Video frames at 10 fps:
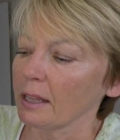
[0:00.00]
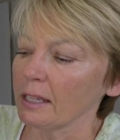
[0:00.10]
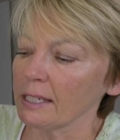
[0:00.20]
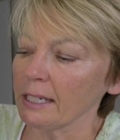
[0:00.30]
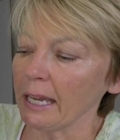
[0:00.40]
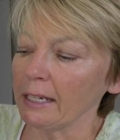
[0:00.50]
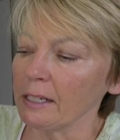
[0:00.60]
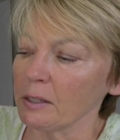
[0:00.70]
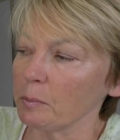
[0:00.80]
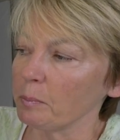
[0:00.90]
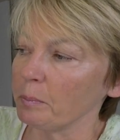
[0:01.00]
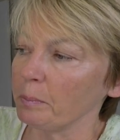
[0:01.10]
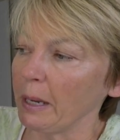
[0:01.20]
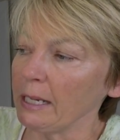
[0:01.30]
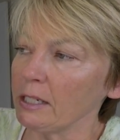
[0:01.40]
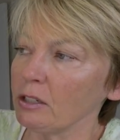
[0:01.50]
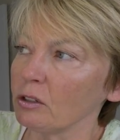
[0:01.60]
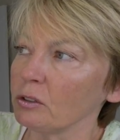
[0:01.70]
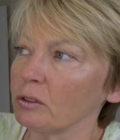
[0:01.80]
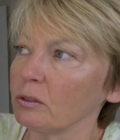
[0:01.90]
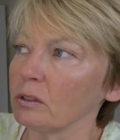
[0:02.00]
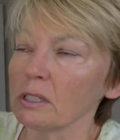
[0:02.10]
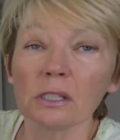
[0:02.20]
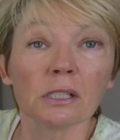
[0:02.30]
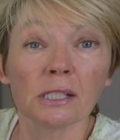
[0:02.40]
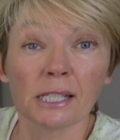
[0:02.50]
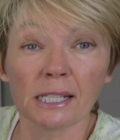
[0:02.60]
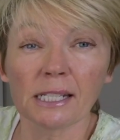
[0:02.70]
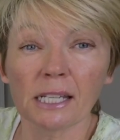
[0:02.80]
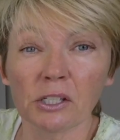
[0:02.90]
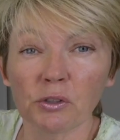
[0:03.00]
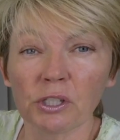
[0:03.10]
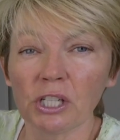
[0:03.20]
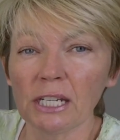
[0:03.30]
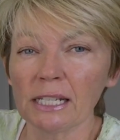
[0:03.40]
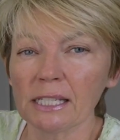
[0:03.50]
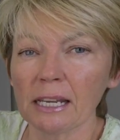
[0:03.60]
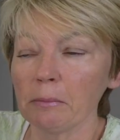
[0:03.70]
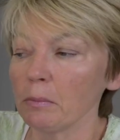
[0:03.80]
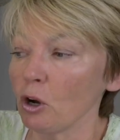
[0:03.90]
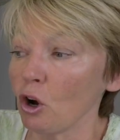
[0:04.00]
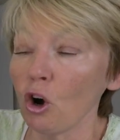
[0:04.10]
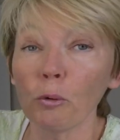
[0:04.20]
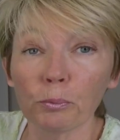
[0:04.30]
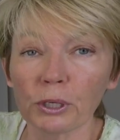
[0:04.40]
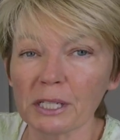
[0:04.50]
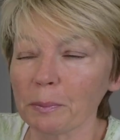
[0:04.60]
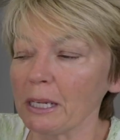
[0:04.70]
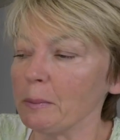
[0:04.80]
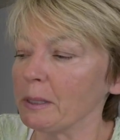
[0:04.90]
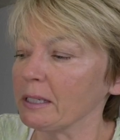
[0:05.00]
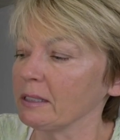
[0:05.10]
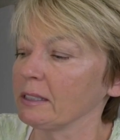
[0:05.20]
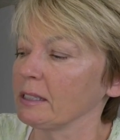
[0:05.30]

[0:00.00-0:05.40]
This again is painted on 600 GSM hot press paper.